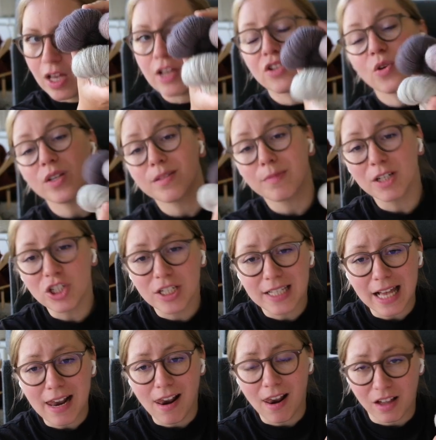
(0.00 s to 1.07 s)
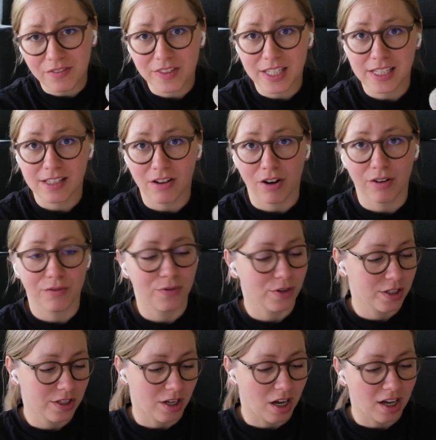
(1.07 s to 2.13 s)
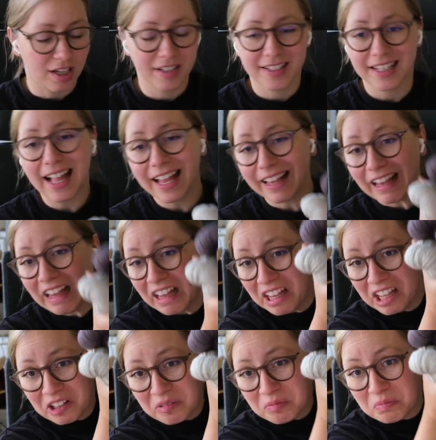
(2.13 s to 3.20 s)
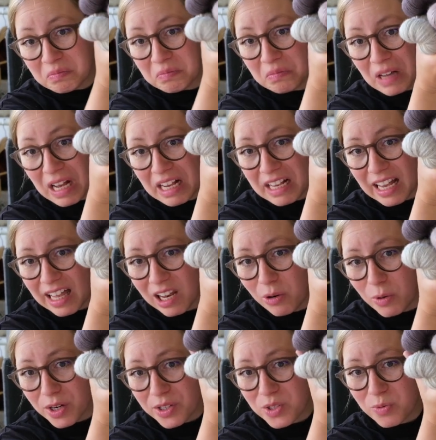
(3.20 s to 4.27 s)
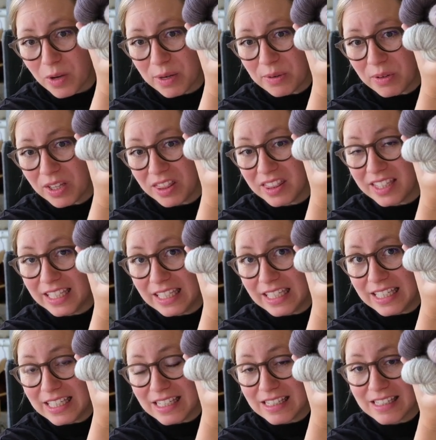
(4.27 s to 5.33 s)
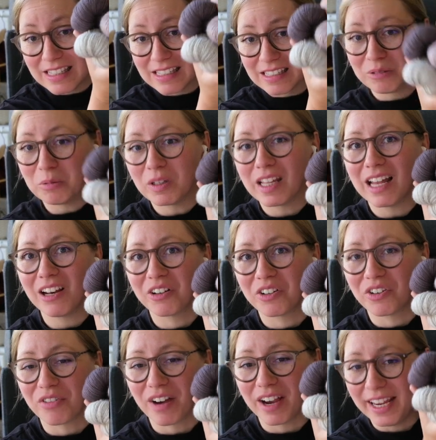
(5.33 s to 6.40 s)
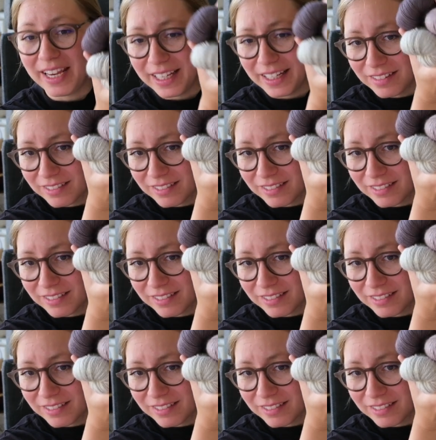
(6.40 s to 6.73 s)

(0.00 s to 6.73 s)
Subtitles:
So as much as I love this yarn for socks, like a colorwork sweater in these, that look great.